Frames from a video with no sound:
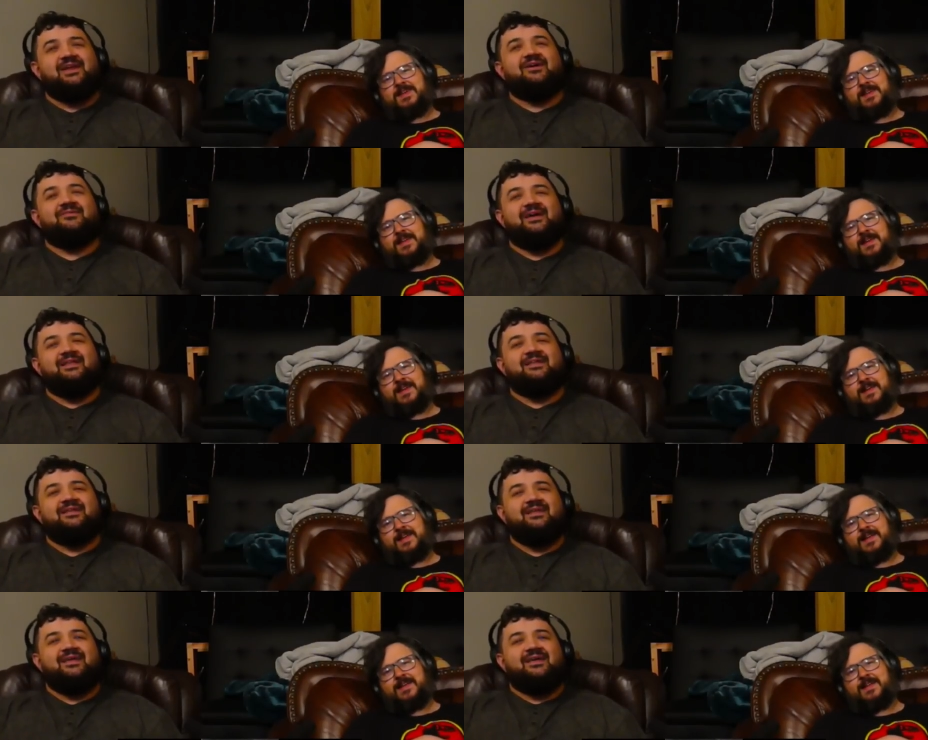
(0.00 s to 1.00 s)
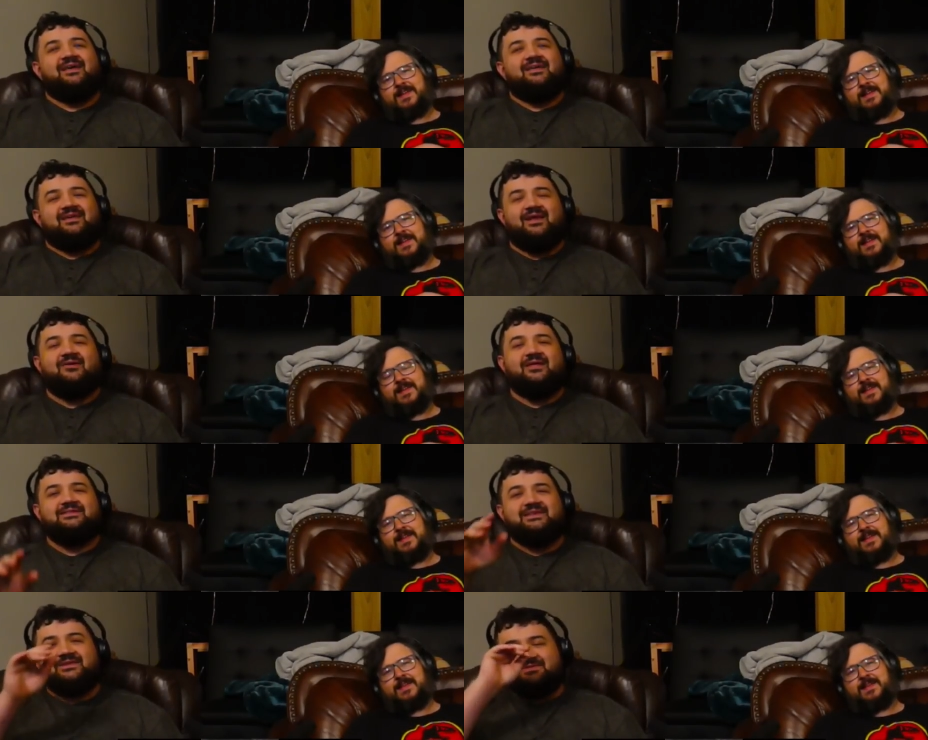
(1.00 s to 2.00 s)
Speaker 1: no. That you know
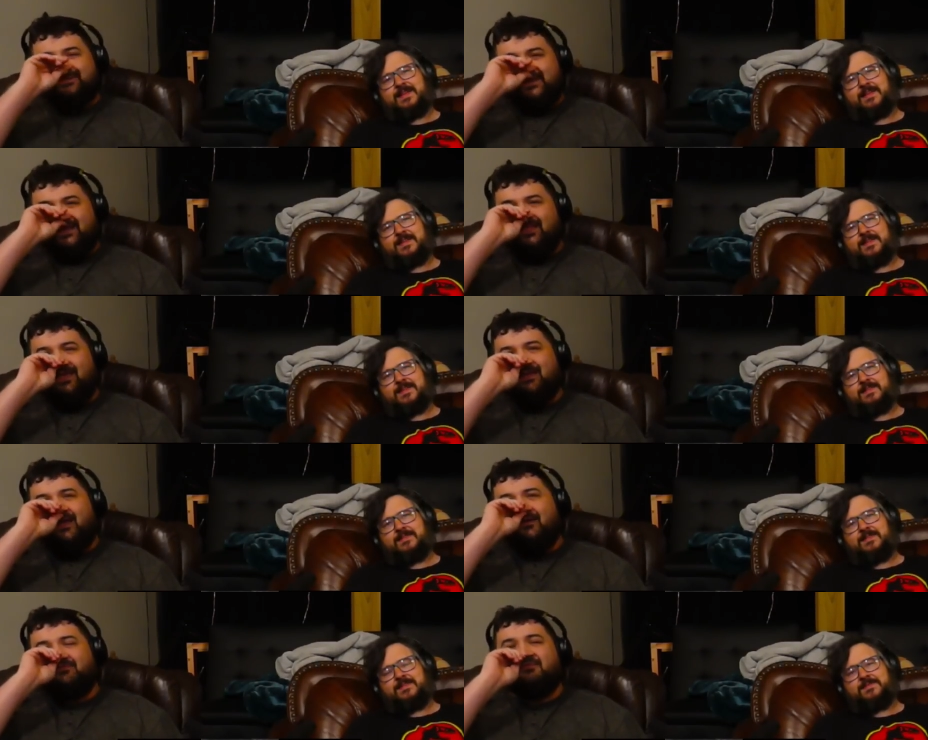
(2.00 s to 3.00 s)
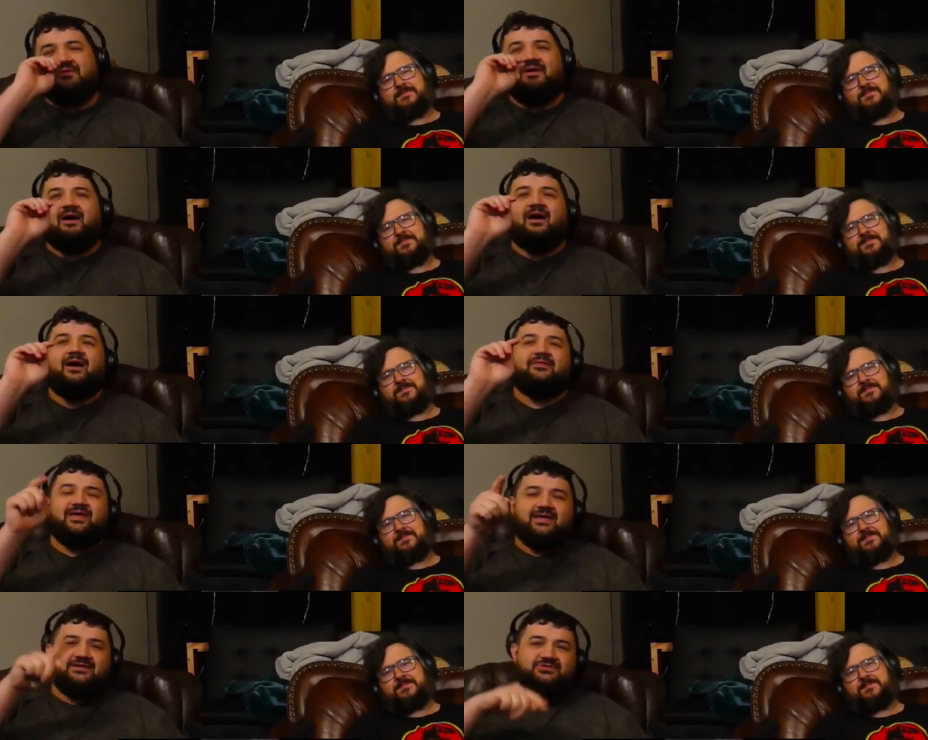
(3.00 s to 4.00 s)
that's interestingly enough. Uh, they
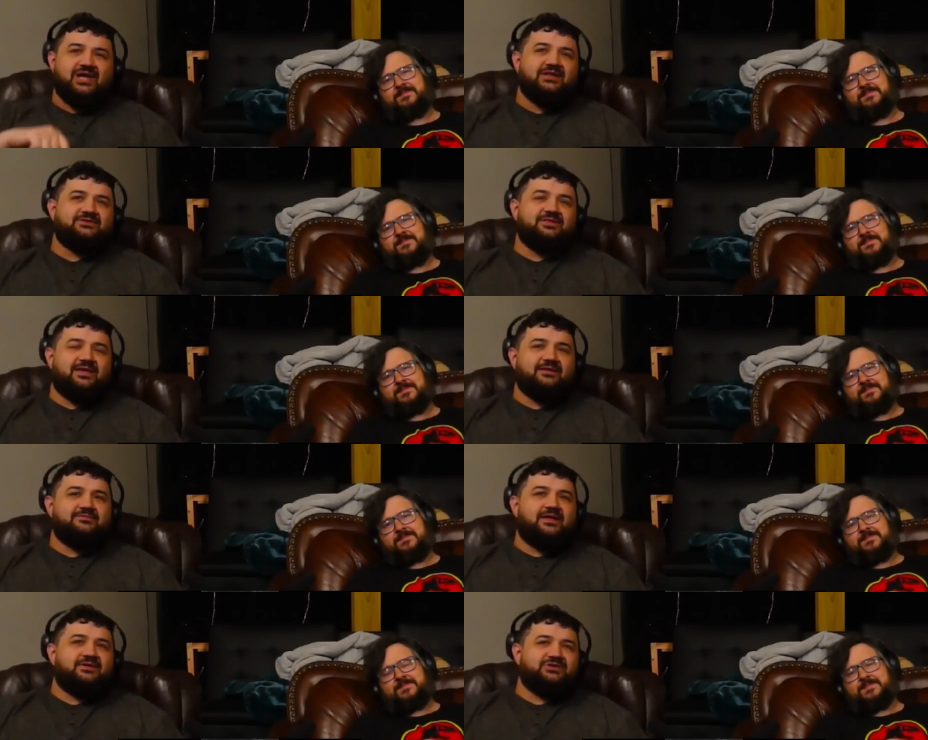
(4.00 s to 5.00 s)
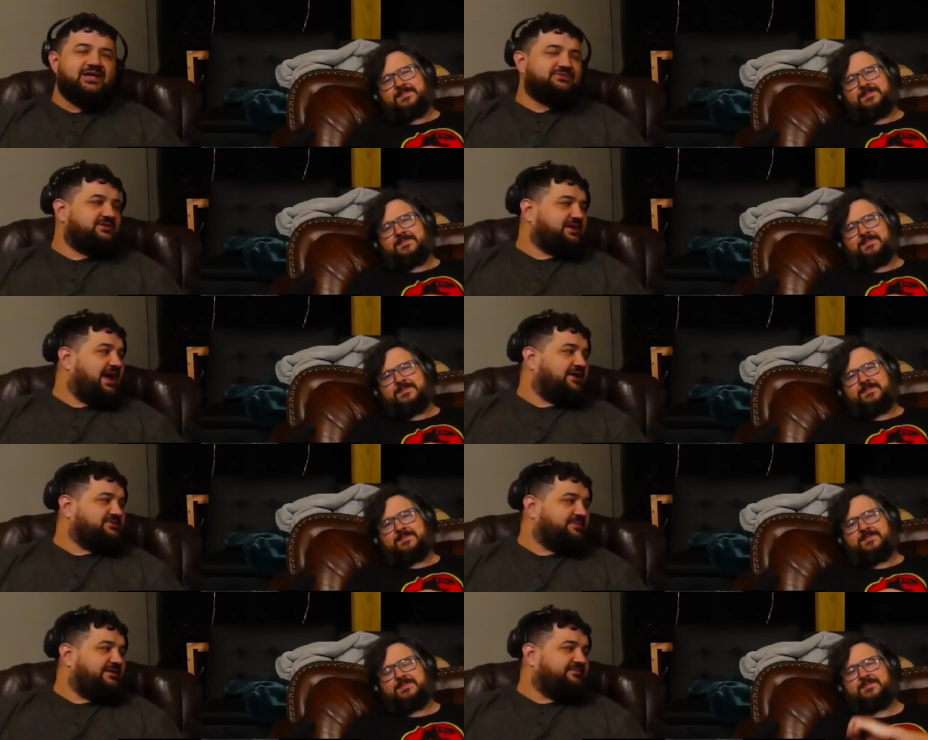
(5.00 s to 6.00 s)
can change. They can uh, change the tires
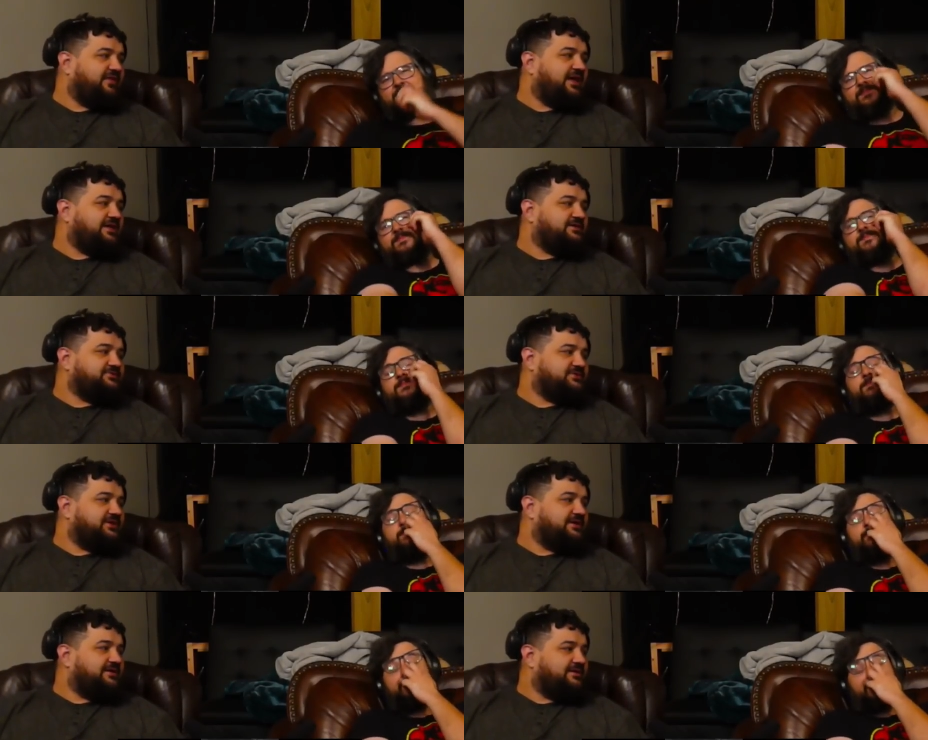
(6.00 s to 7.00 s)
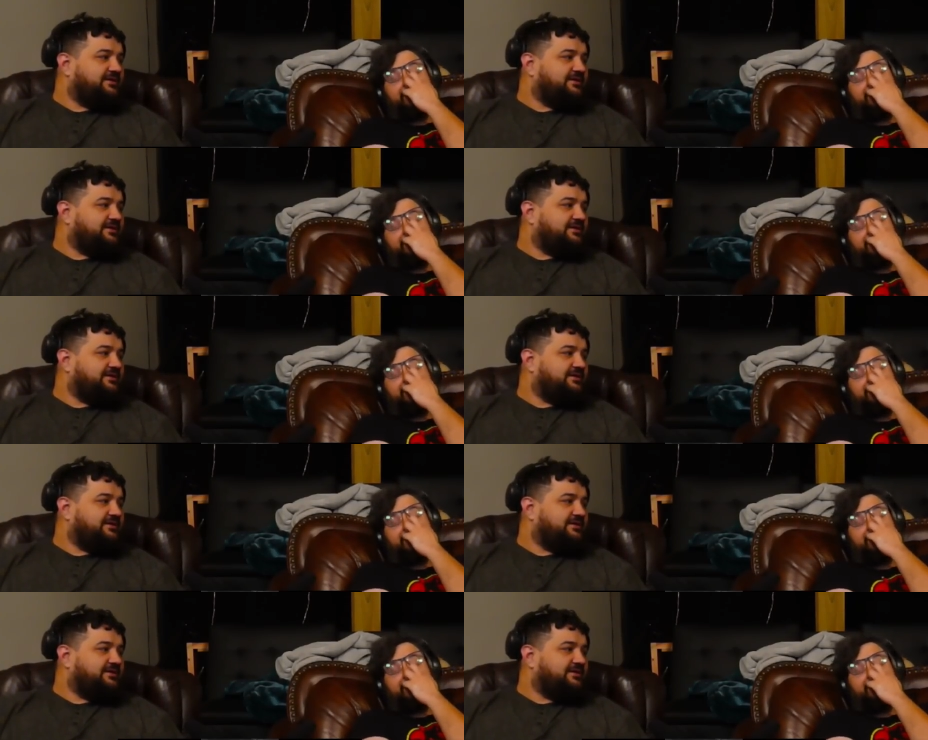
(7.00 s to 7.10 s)
mid-flight usually.